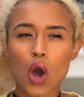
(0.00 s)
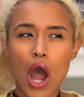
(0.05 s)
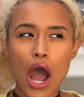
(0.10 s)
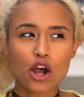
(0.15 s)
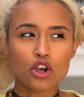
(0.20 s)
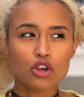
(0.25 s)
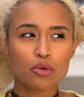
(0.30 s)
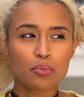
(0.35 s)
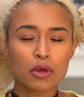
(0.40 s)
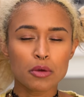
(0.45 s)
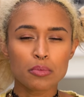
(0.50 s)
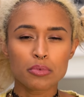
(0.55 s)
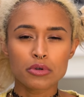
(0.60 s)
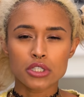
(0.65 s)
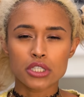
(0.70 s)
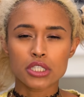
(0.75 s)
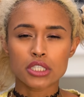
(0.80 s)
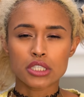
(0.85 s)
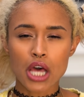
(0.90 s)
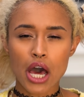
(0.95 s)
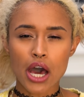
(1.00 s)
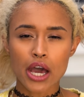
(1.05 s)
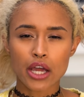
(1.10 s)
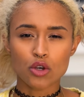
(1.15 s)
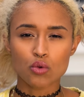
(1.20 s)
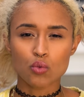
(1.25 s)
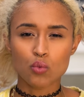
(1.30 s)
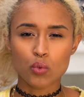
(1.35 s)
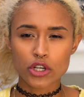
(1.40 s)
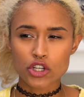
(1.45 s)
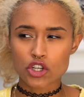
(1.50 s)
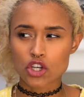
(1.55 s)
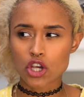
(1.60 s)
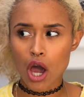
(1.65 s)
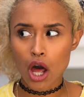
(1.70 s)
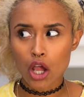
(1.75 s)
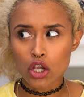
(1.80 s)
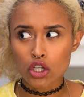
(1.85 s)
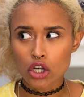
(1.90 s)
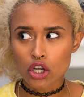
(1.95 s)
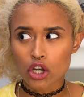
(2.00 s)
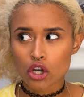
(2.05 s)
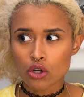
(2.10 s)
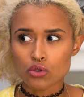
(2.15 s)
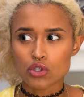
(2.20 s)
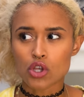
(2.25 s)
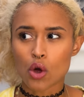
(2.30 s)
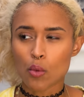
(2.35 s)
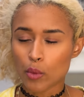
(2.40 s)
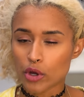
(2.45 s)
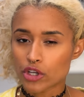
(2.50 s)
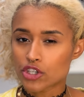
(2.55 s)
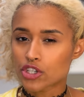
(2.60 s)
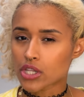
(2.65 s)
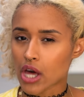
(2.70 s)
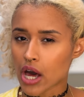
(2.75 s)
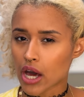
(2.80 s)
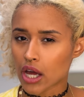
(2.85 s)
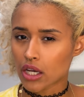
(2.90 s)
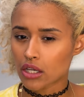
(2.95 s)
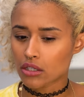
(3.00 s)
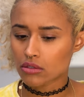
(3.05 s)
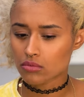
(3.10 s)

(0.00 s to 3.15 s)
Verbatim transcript: How do people decide which color goes on which side?